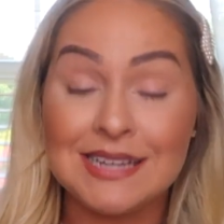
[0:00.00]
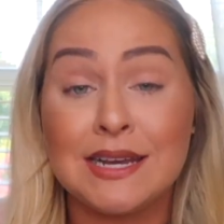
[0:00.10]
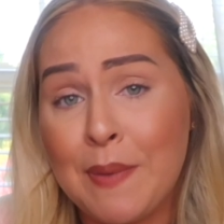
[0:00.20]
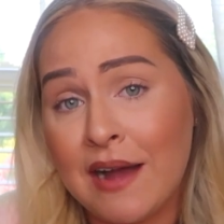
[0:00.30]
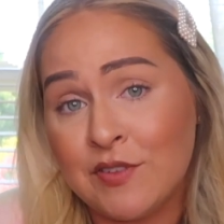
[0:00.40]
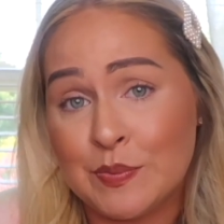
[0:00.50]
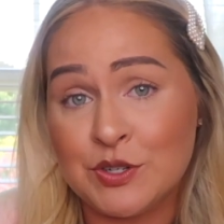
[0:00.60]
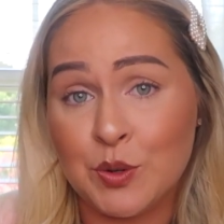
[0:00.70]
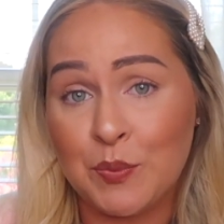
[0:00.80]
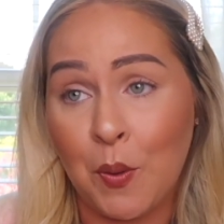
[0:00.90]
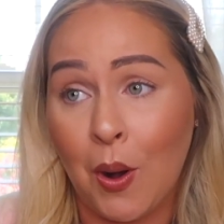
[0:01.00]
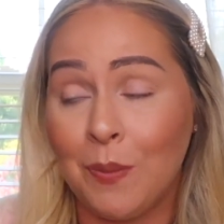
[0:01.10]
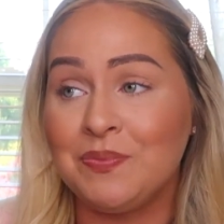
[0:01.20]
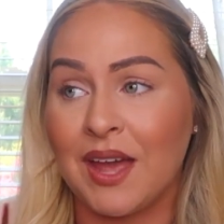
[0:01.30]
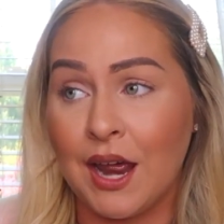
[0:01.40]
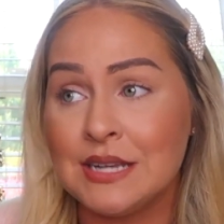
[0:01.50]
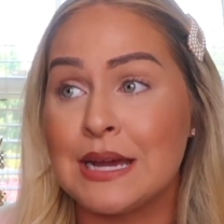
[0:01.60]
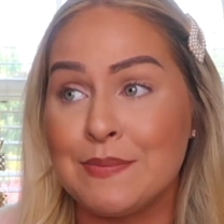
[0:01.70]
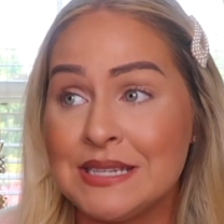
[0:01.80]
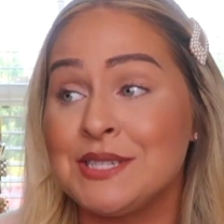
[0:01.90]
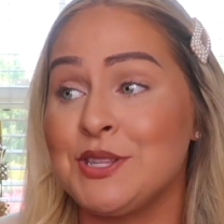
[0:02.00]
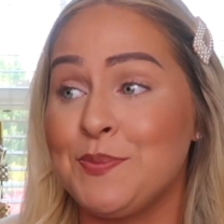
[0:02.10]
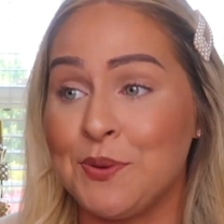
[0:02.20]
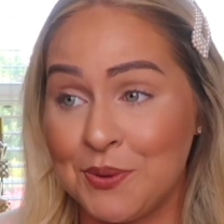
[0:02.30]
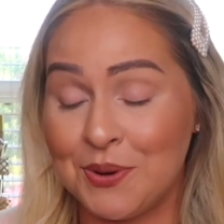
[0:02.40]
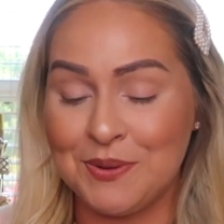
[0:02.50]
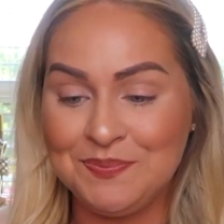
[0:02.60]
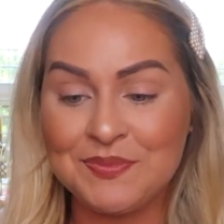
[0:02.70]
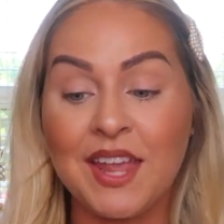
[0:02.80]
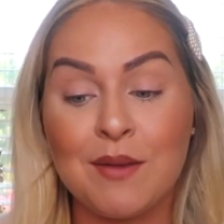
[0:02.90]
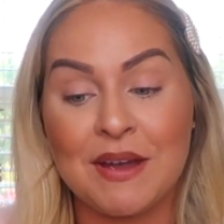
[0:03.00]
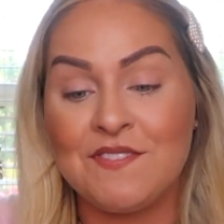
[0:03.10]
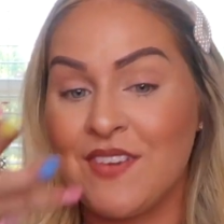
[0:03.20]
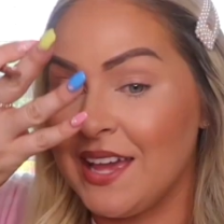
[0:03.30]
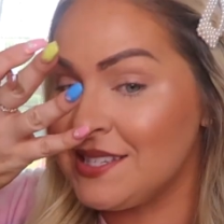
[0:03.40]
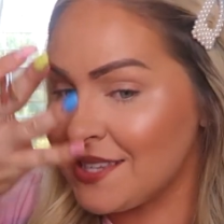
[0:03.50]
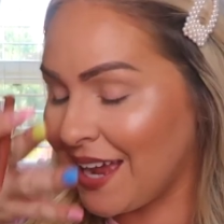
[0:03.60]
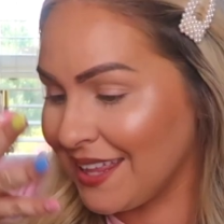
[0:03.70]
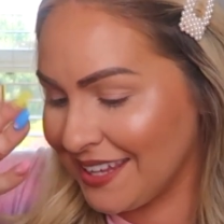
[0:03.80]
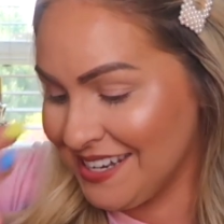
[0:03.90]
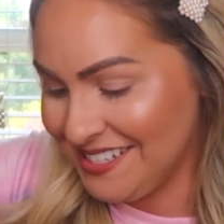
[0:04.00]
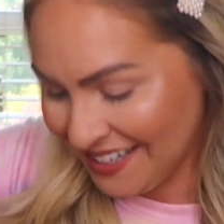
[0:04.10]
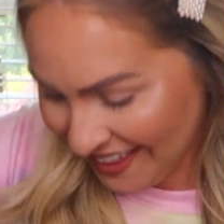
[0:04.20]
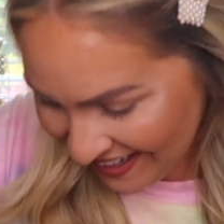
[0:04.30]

I did a backflip into a pool, and I missed the pool, and my face, like I landed